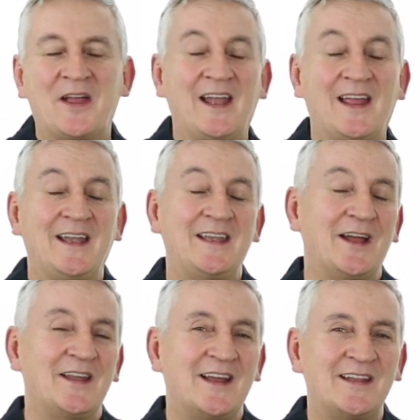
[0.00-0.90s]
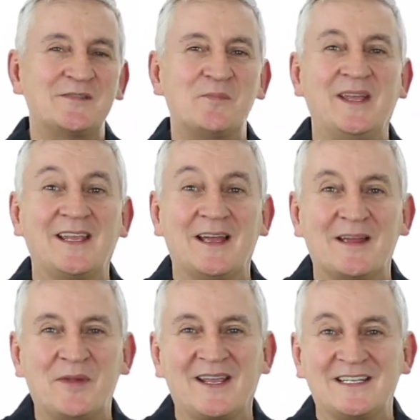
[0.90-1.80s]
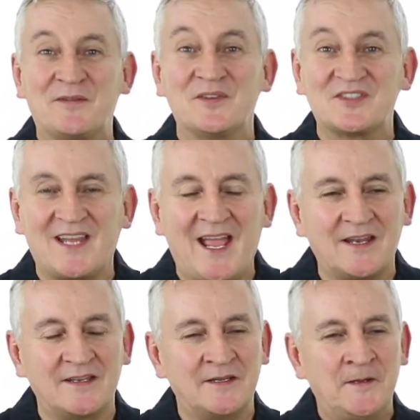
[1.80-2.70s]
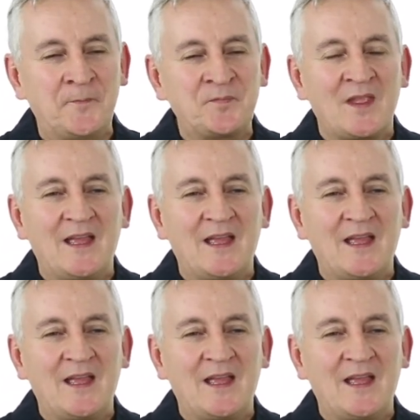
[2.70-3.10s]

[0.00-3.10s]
and make a difference again. And